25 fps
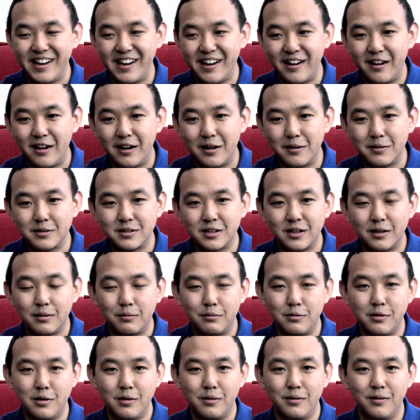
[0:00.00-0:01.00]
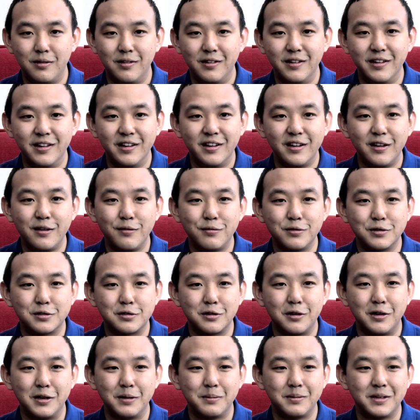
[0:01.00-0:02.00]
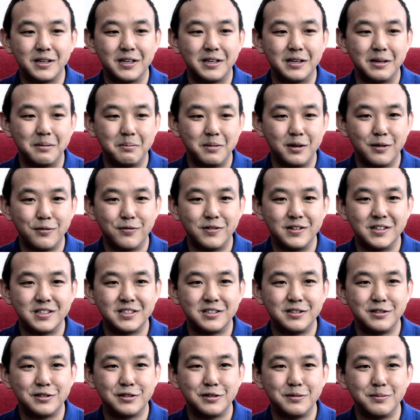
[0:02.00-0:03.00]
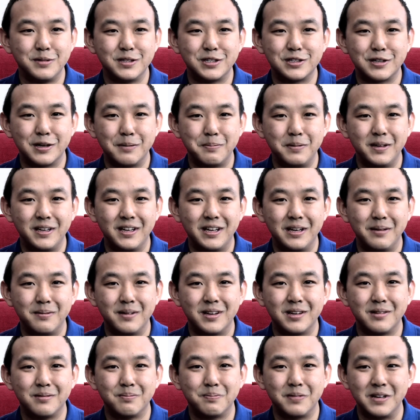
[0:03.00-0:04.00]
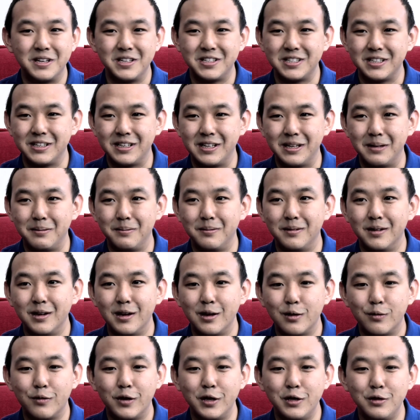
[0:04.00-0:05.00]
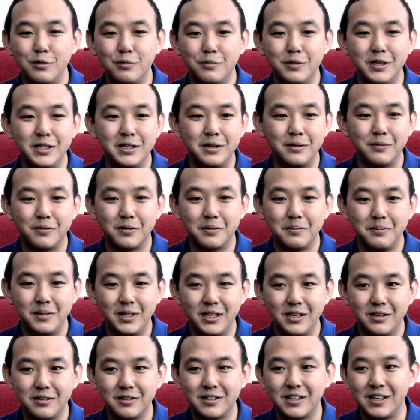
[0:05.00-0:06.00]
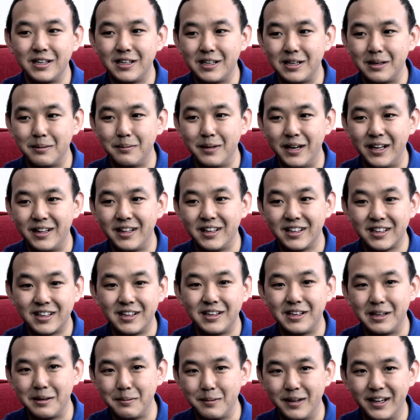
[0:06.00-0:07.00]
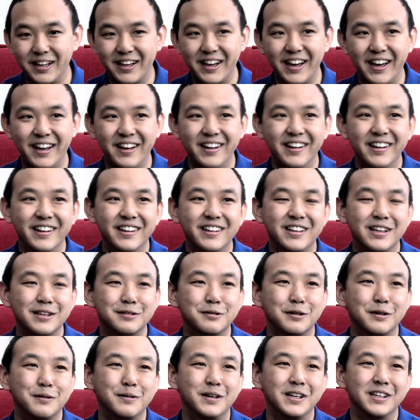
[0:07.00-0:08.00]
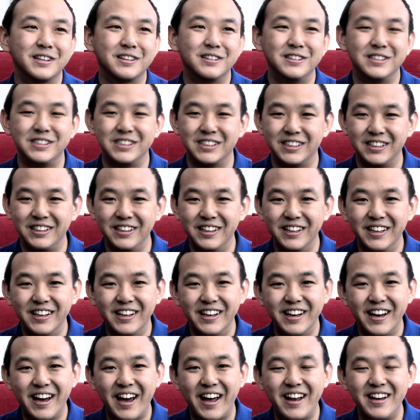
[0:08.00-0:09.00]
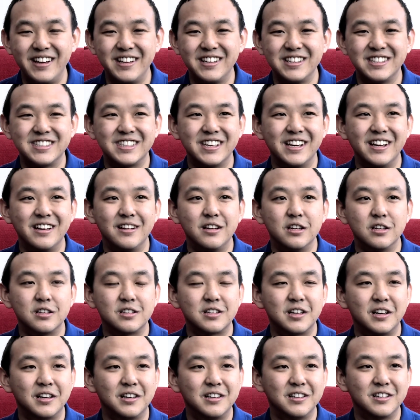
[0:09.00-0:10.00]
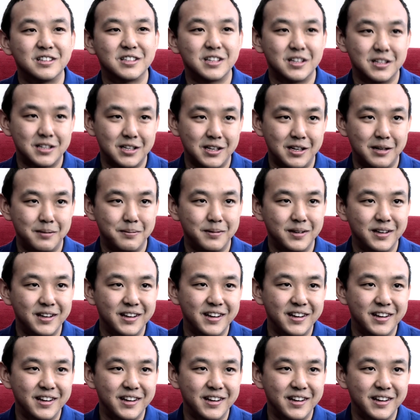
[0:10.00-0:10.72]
And I was like, whoa, if you saw him kicking me first, you should be stopping him and punishing him. Why are you waiting for me to kick him and then kick him again? That's was my question. And he said, shut up.